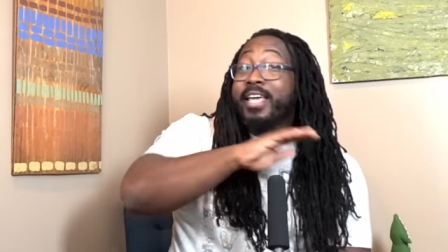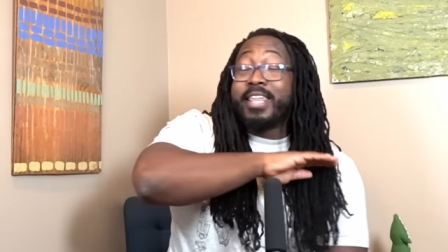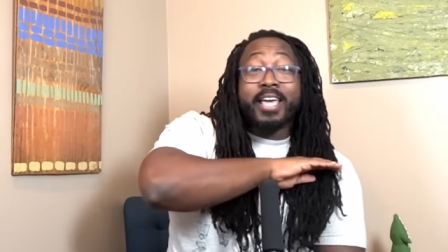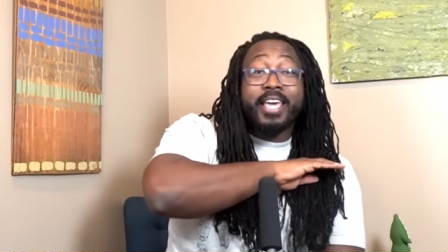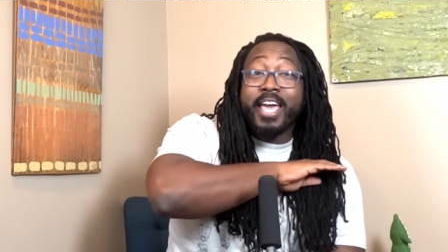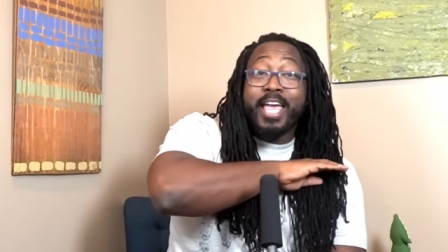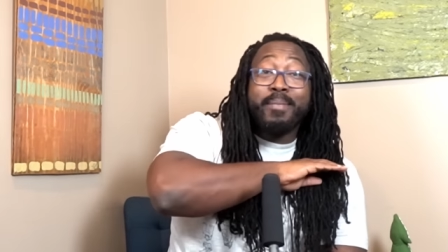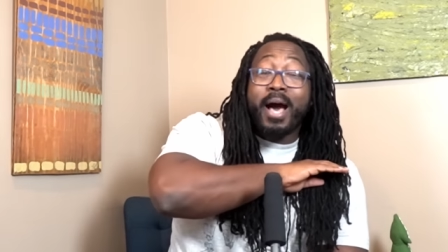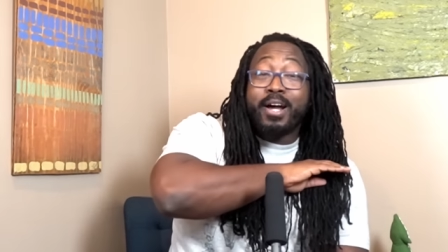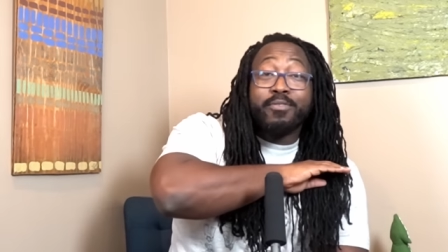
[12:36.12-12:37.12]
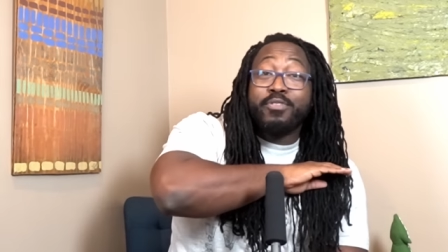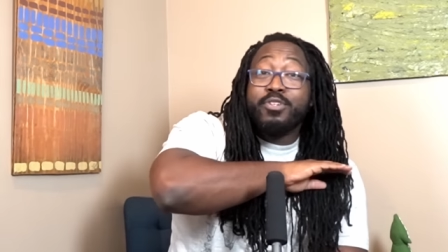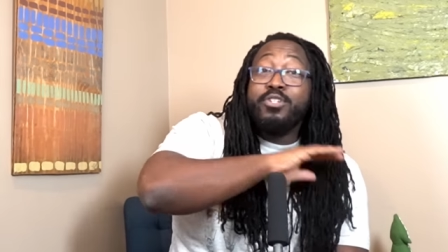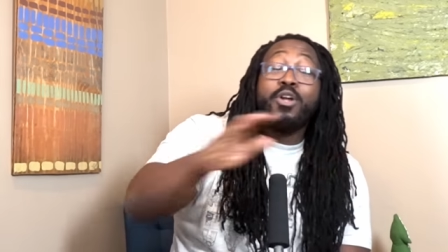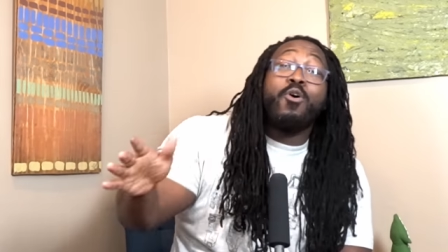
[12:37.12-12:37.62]
that came out of
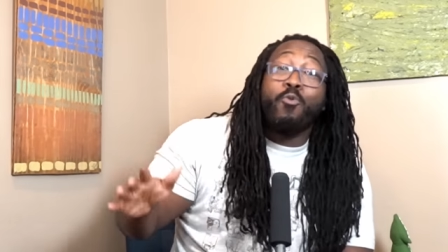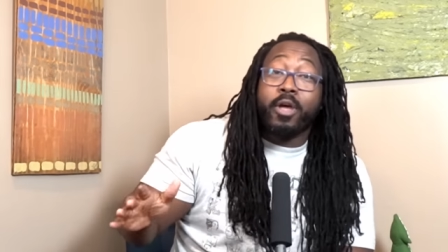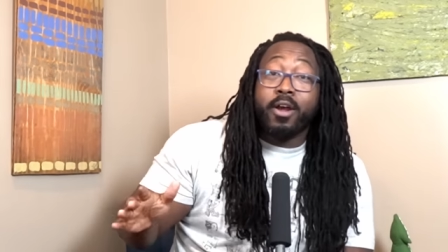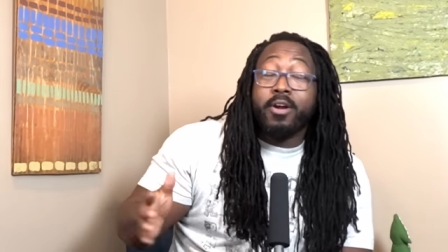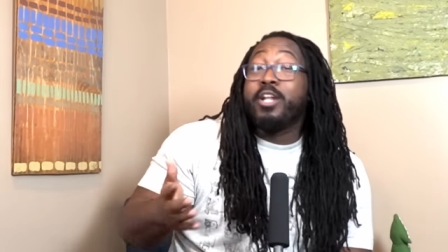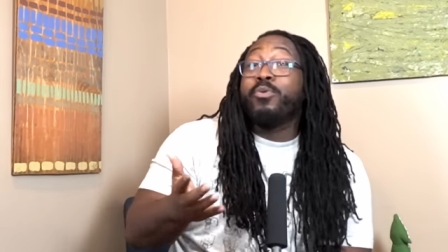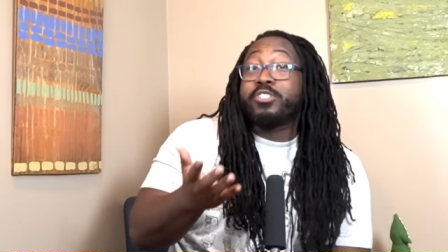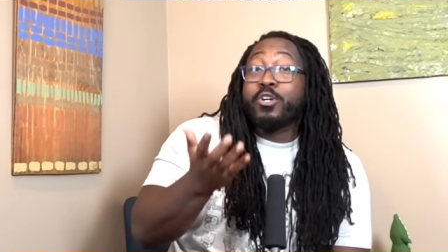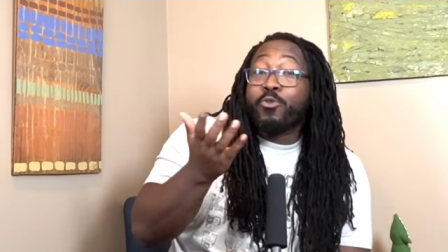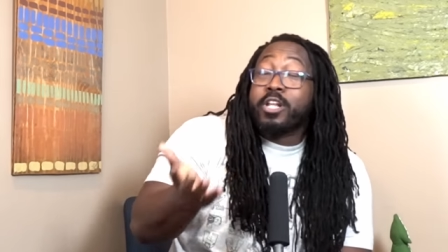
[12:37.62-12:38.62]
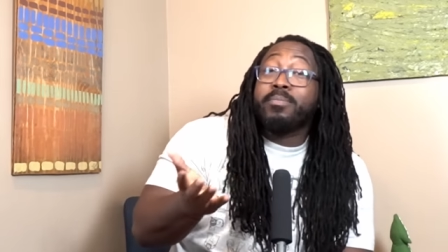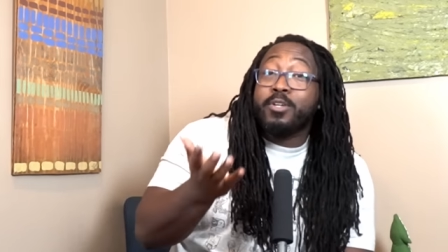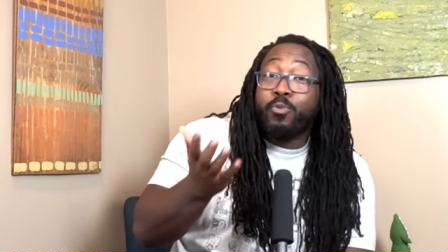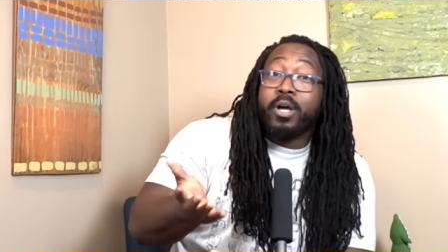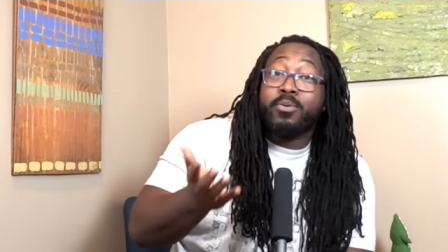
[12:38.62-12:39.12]
nowhere and it was incredibly
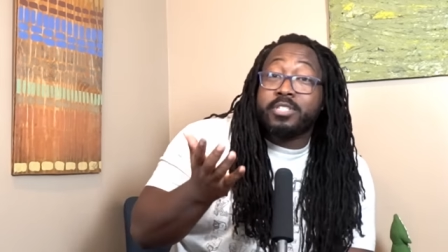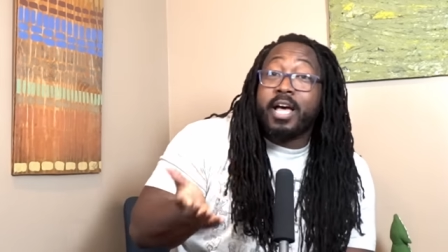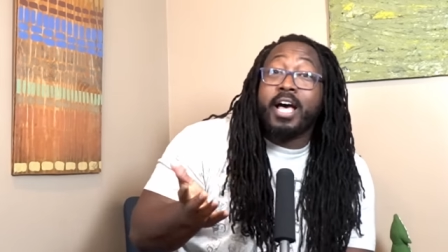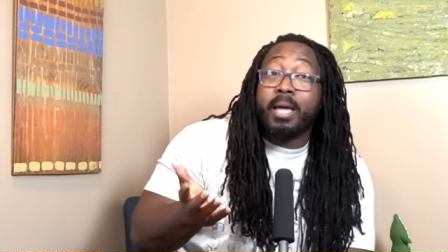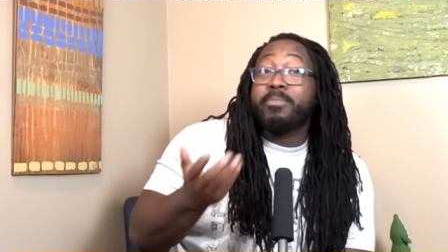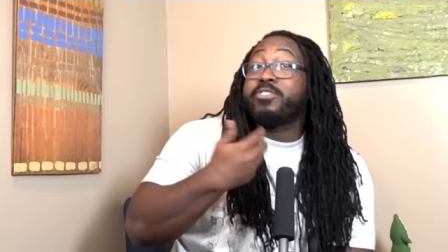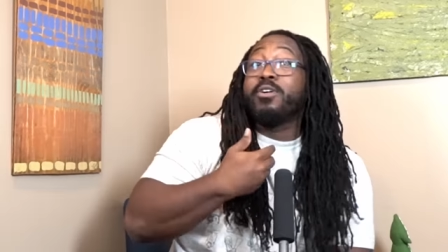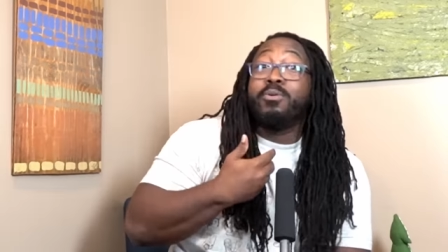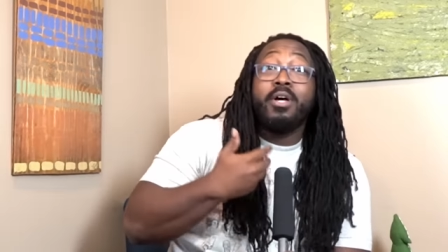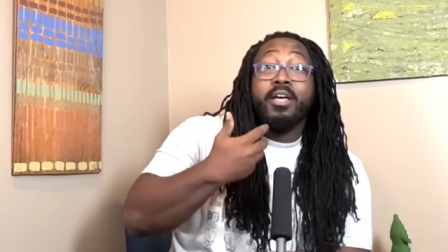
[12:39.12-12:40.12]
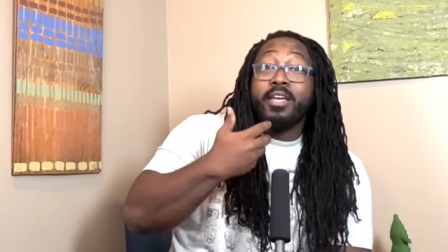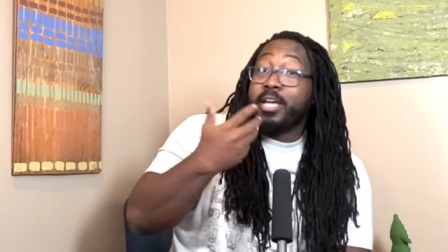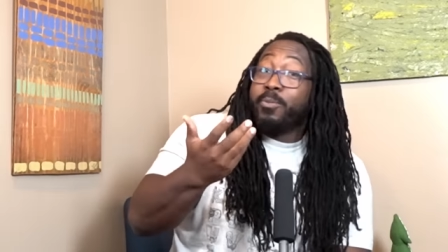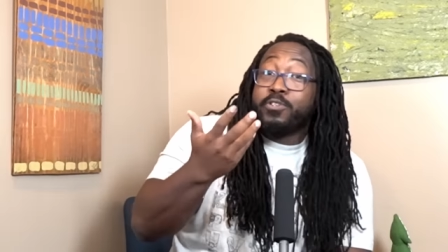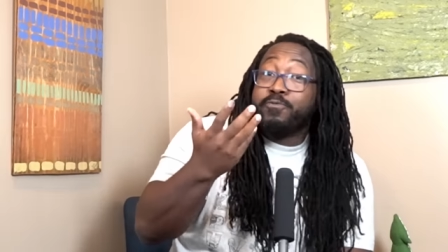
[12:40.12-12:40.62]
well timed. So
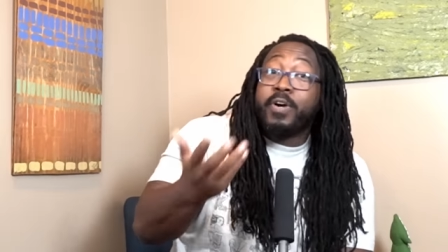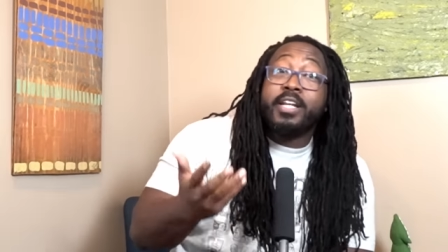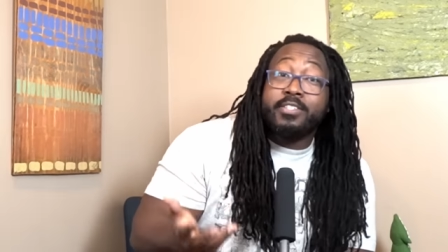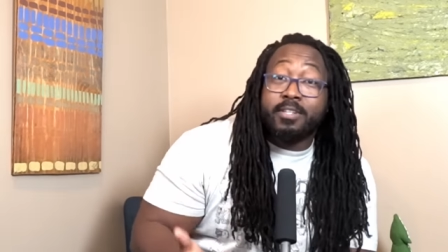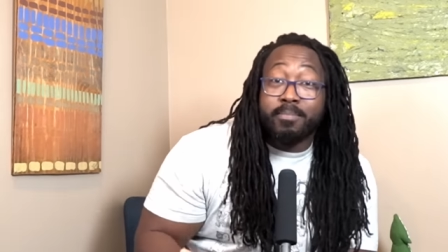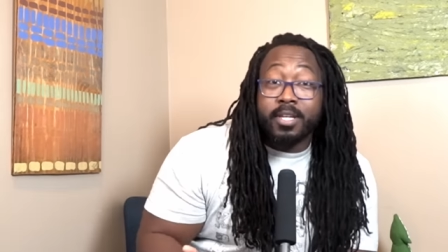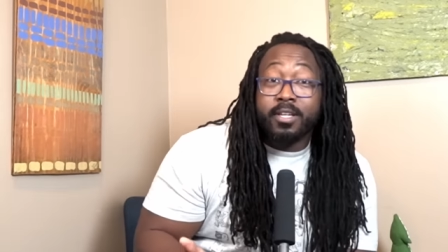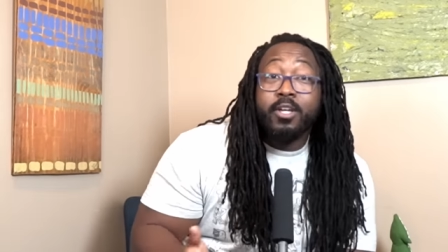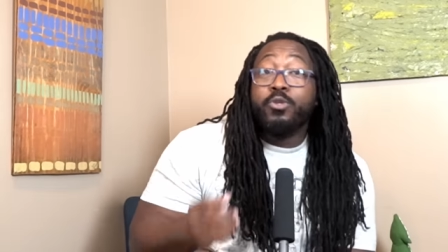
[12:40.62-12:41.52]
it was funny to me.